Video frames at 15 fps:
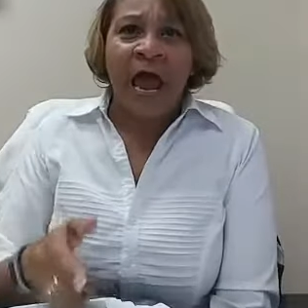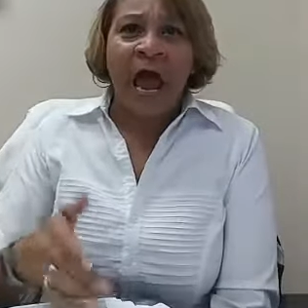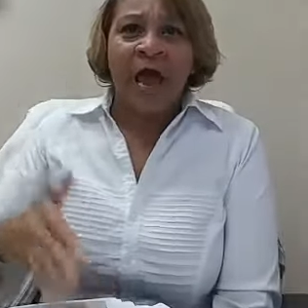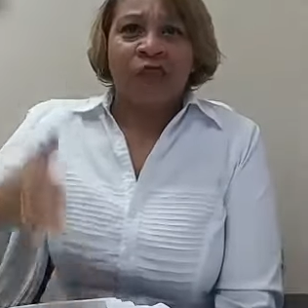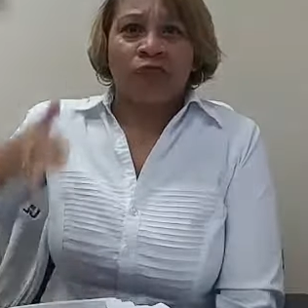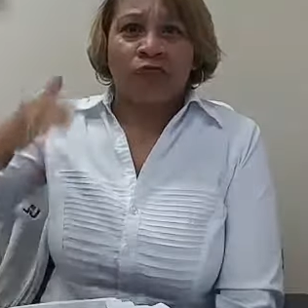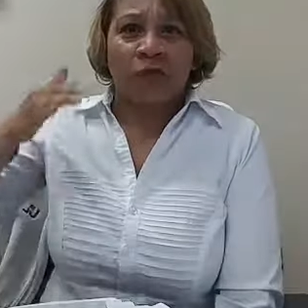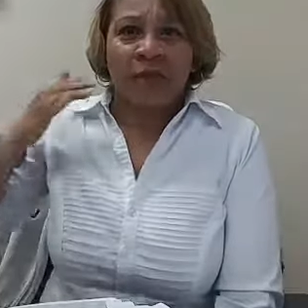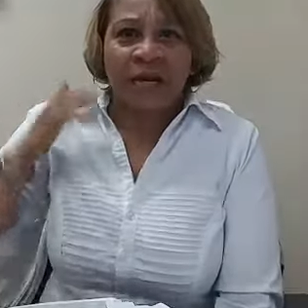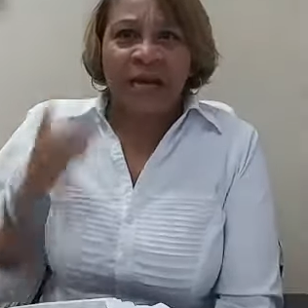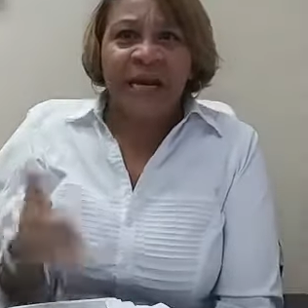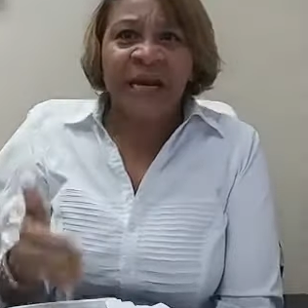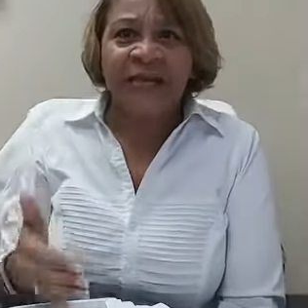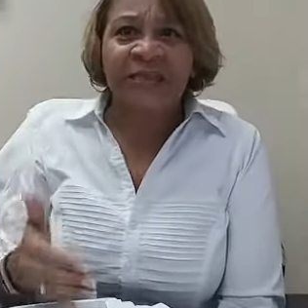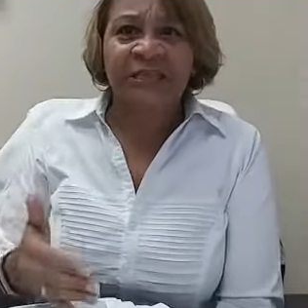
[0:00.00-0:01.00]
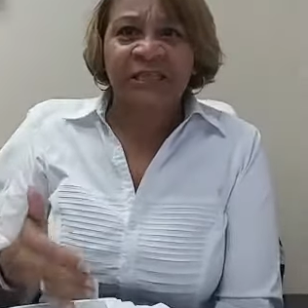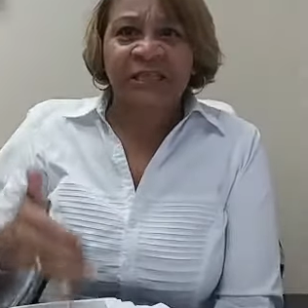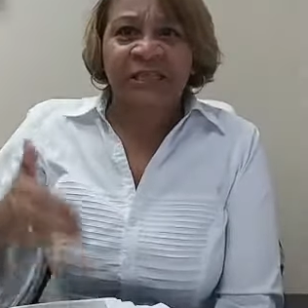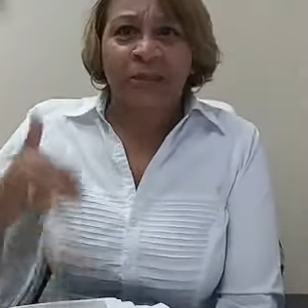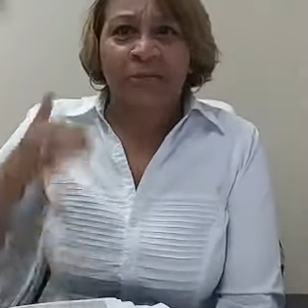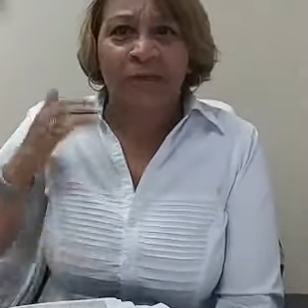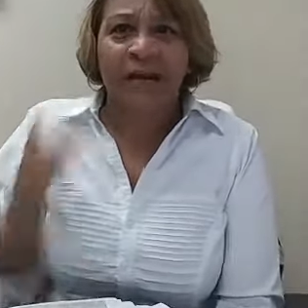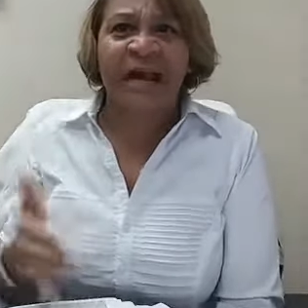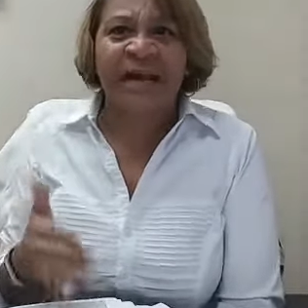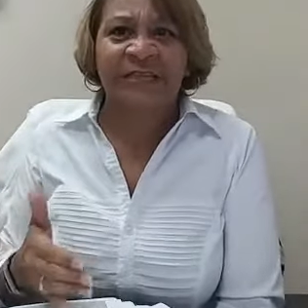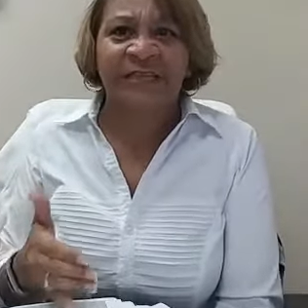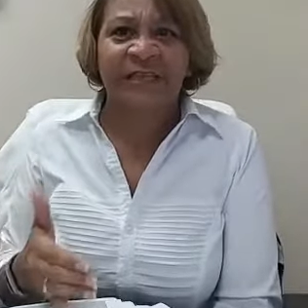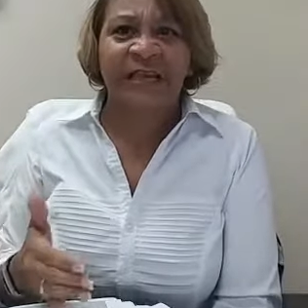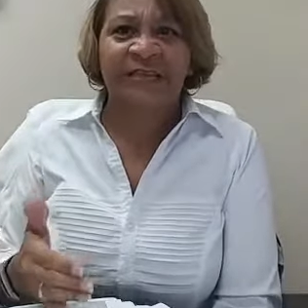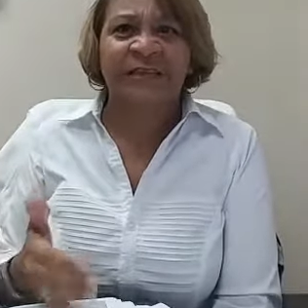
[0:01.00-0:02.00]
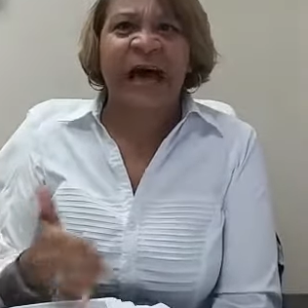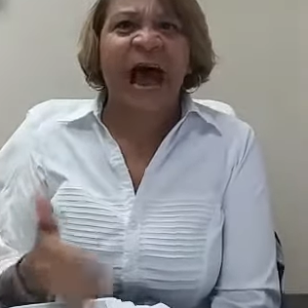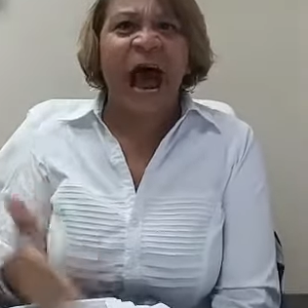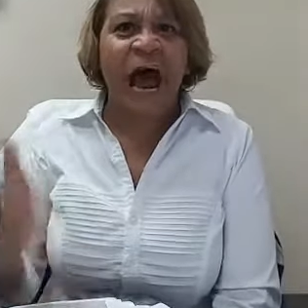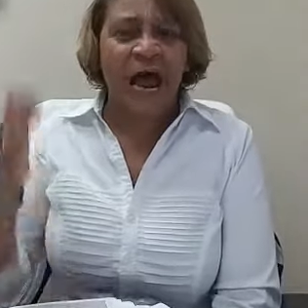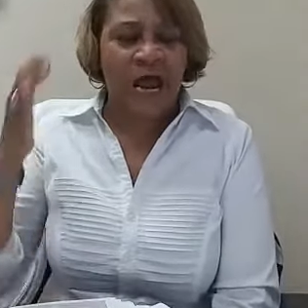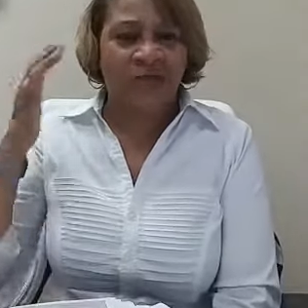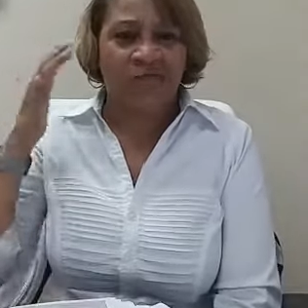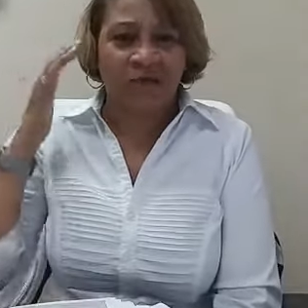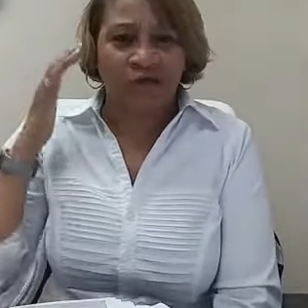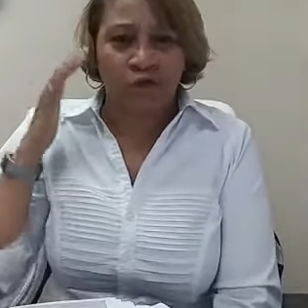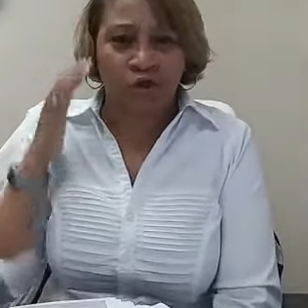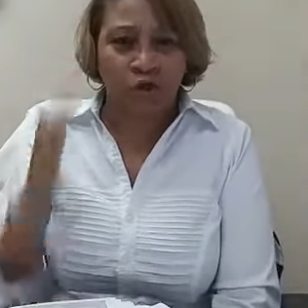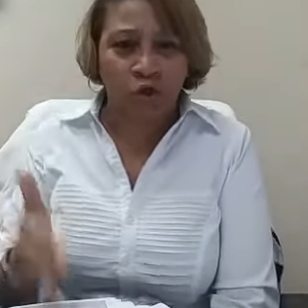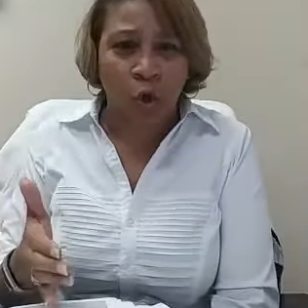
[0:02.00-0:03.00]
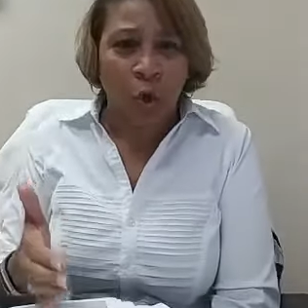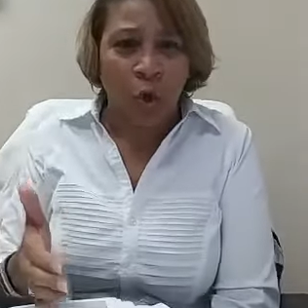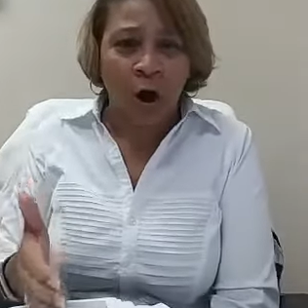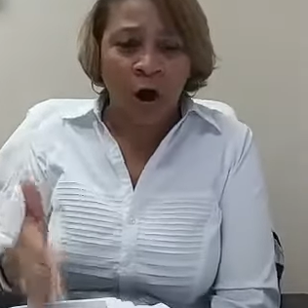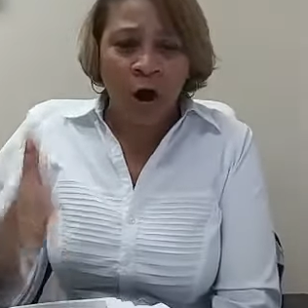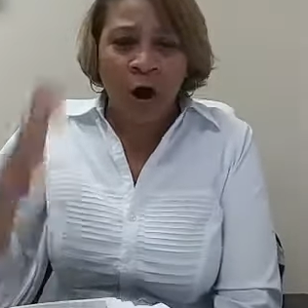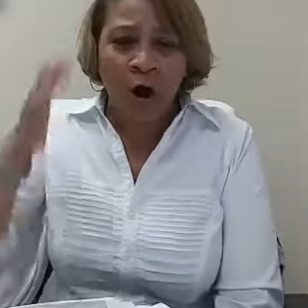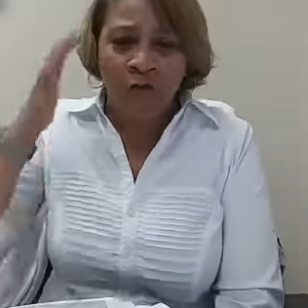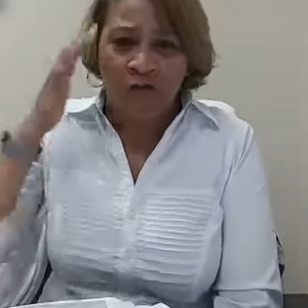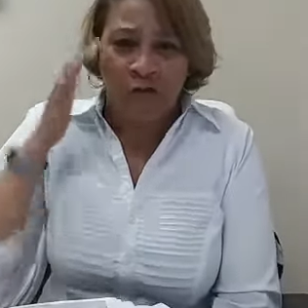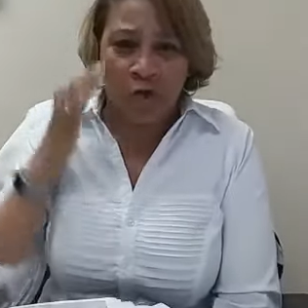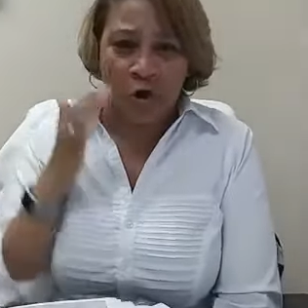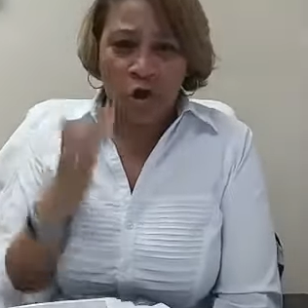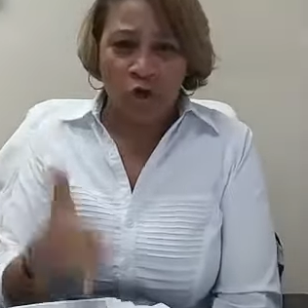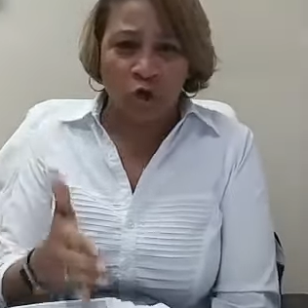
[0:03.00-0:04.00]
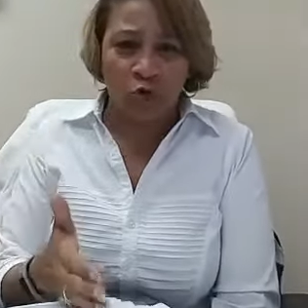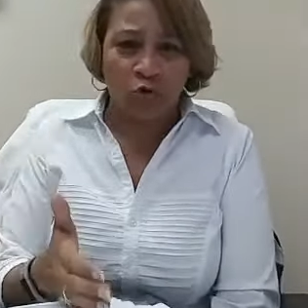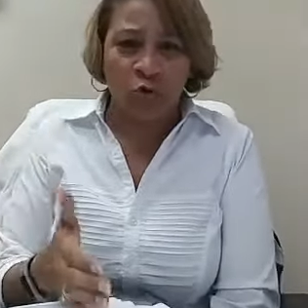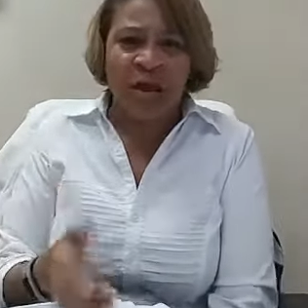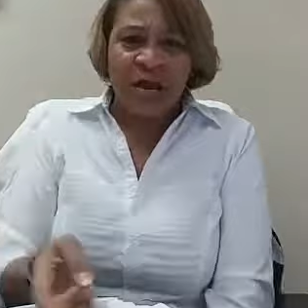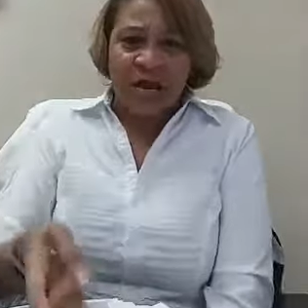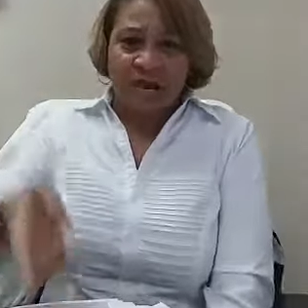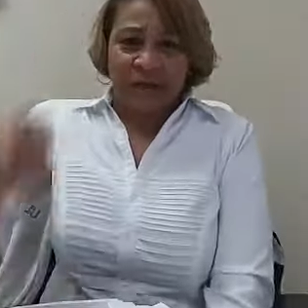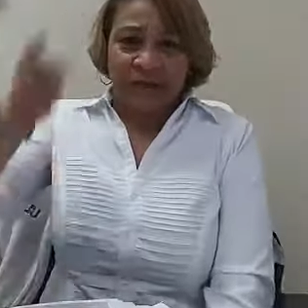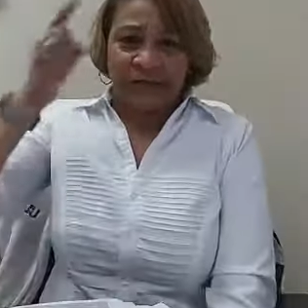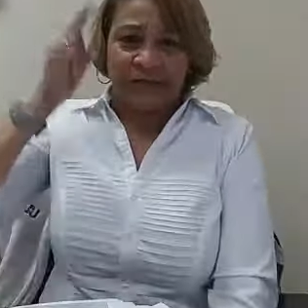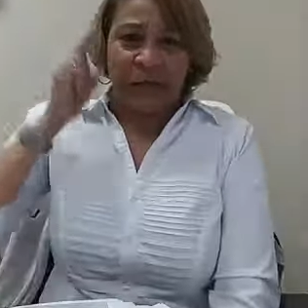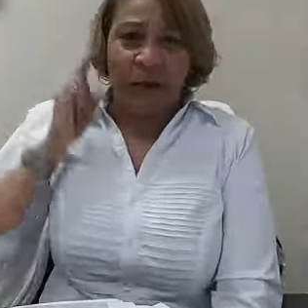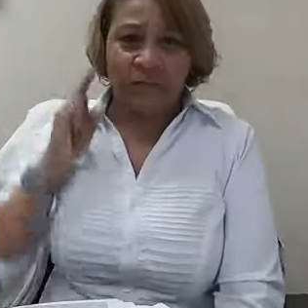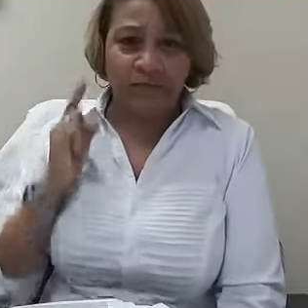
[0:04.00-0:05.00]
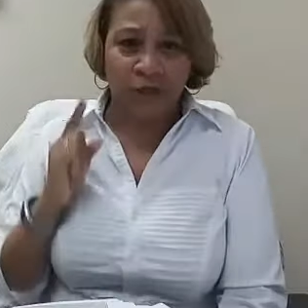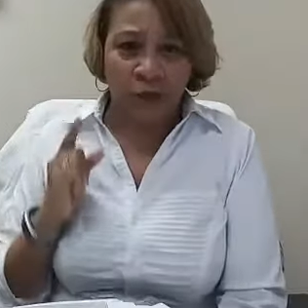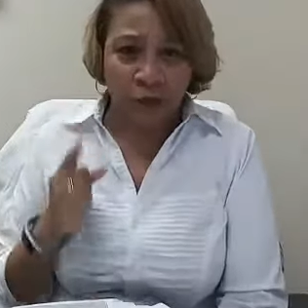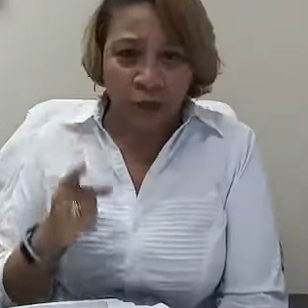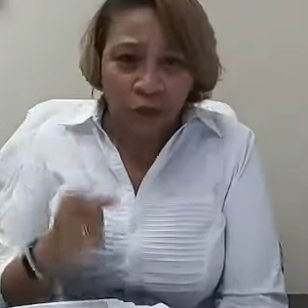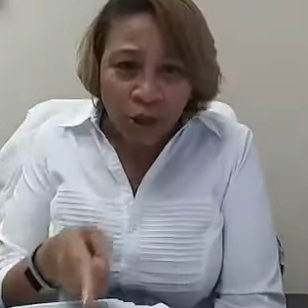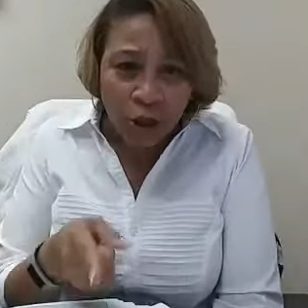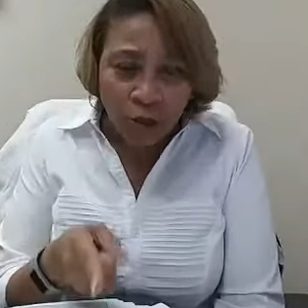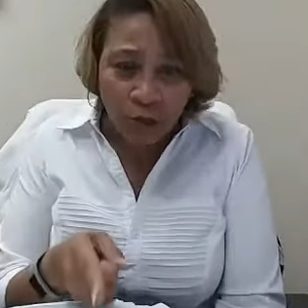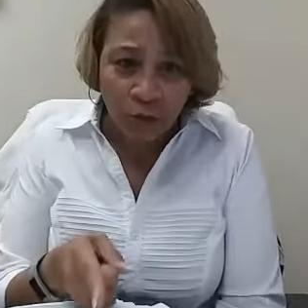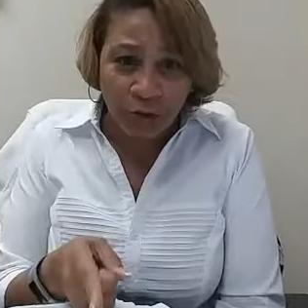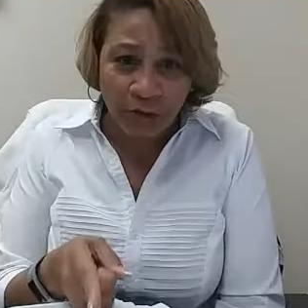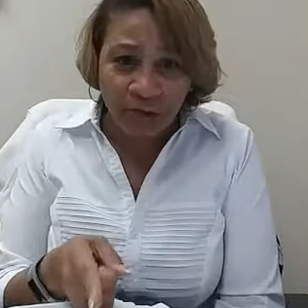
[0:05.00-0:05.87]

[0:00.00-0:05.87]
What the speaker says: and release the blessings I have in store for you. It is up to you